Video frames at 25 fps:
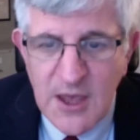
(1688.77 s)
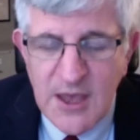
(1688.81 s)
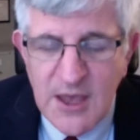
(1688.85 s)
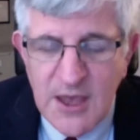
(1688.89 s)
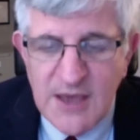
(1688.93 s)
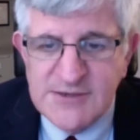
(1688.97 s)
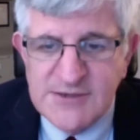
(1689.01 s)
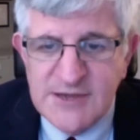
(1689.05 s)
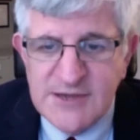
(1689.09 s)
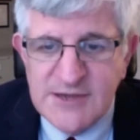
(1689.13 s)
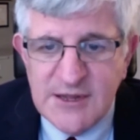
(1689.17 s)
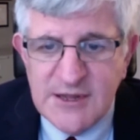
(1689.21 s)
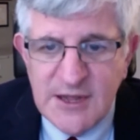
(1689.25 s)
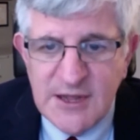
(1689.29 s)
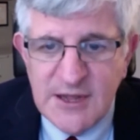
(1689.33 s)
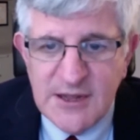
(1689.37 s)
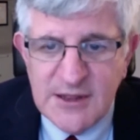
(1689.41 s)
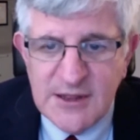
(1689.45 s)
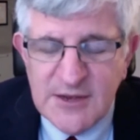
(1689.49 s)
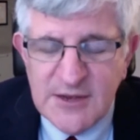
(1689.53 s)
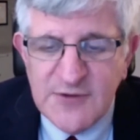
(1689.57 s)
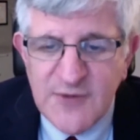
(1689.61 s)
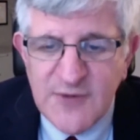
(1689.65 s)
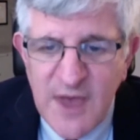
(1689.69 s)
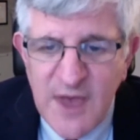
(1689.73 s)
is that
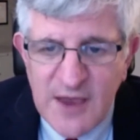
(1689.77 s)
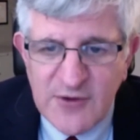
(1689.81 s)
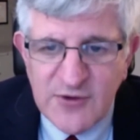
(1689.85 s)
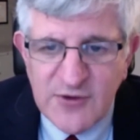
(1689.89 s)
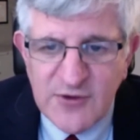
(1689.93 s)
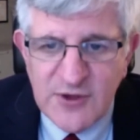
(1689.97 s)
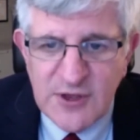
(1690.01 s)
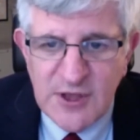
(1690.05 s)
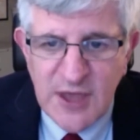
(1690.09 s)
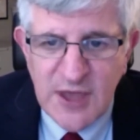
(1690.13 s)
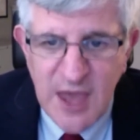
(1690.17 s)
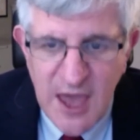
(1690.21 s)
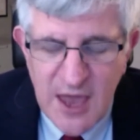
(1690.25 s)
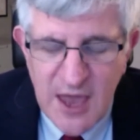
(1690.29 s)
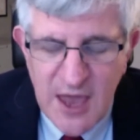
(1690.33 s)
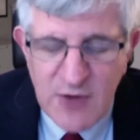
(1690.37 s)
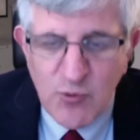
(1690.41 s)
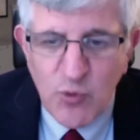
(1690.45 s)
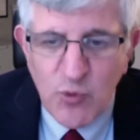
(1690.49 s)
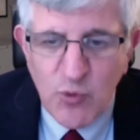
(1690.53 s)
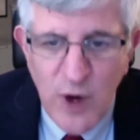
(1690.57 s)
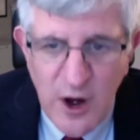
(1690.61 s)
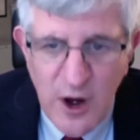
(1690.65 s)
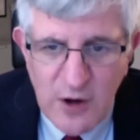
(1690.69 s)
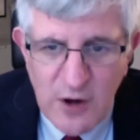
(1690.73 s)
this vaccine can
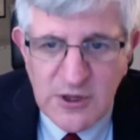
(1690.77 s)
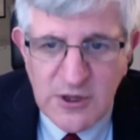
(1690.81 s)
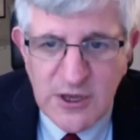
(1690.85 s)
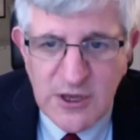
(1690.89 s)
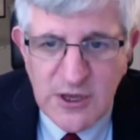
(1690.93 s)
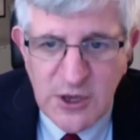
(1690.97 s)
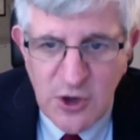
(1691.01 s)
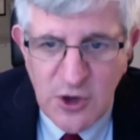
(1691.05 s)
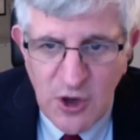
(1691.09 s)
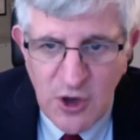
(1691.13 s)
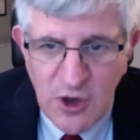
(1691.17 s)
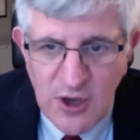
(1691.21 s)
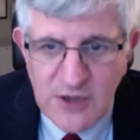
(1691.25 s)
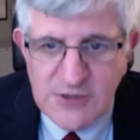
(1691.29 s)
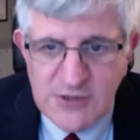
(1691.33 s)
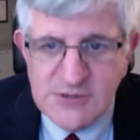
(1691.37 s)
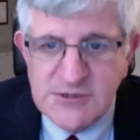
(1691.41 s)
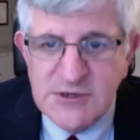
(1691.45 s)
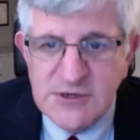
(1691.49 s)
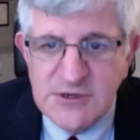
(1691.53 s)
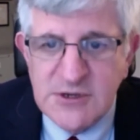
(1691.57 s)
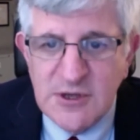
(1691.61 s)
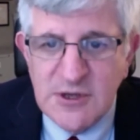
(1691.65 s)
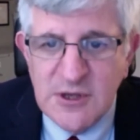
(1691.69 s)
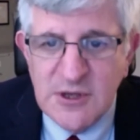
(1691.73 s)
rarely
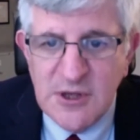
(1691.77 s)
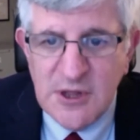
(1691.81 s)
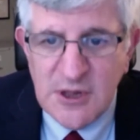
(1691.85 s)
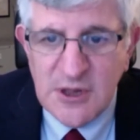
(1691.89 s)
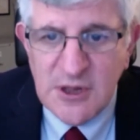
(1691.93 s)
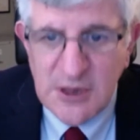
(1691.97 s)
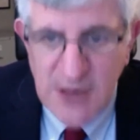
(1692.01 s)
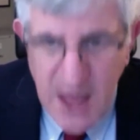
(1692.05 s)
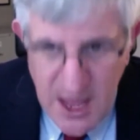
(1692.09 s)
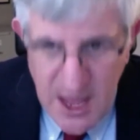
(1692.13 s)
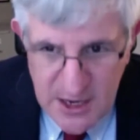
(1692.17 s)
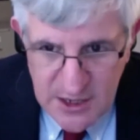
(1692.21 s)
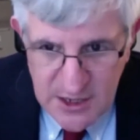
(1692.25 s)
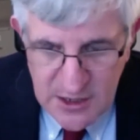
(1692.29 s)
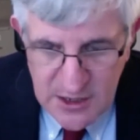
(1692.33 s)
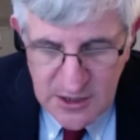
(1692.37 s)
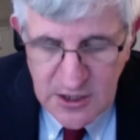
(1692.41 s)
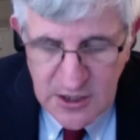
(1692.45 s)
cause clotting.